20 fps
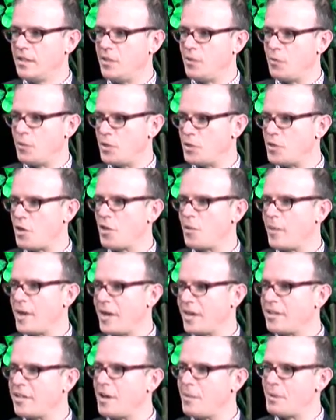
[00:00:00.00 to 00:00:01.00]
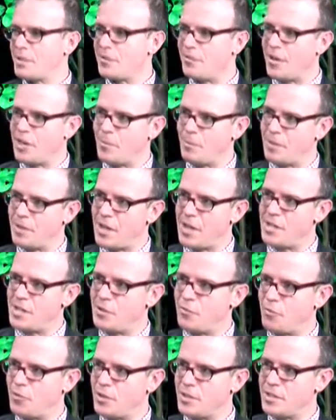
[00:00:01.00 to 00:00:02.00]
when you talk about economic development, a lot of
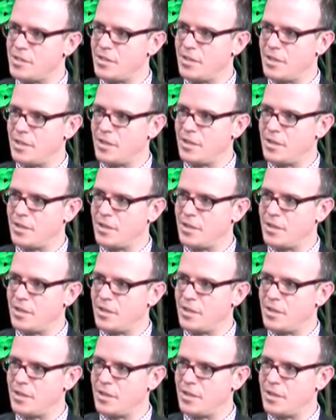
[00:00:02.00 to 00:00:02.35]
different